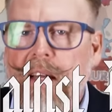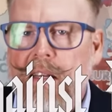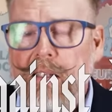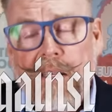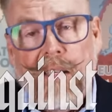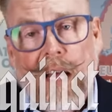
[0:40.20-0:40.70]

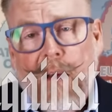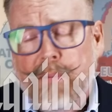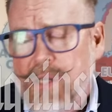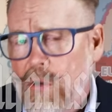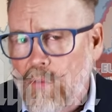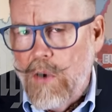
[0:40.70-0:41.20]
This is
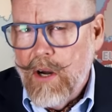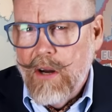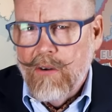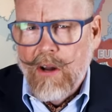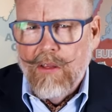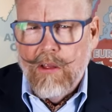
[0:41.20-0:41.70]
episode
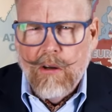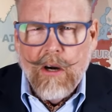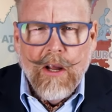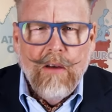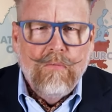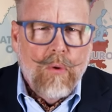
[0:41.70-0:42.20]

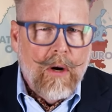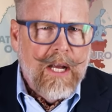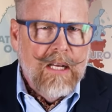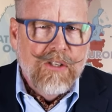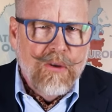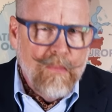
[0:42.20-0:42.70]
130 of War
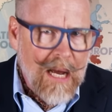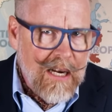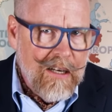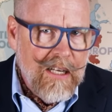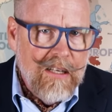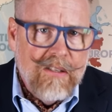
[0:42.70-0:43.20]
Against
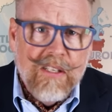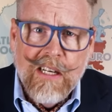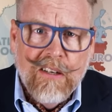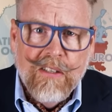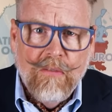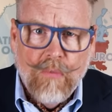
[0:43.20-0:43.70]
Humanity, a
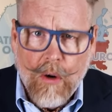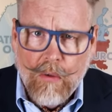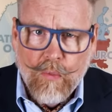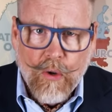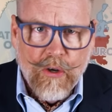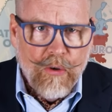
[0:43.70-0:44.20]
series of
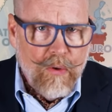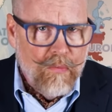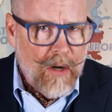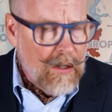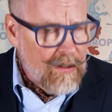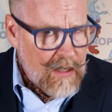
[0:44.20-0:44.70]
World War II
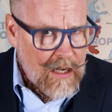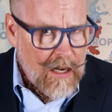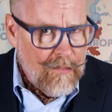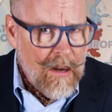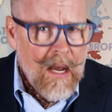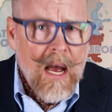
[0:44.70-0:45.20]
in real
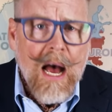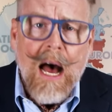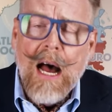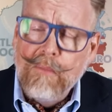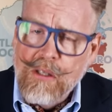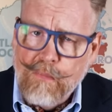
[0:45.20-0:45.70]
time.
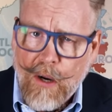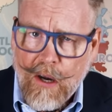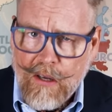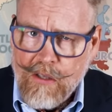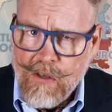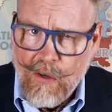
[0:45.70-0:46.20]
I'm
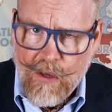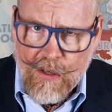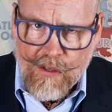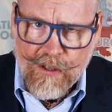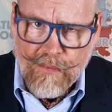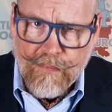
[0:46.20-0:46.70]
Spartacus
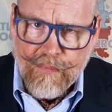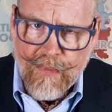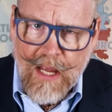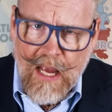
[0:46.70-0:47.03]
Olsson.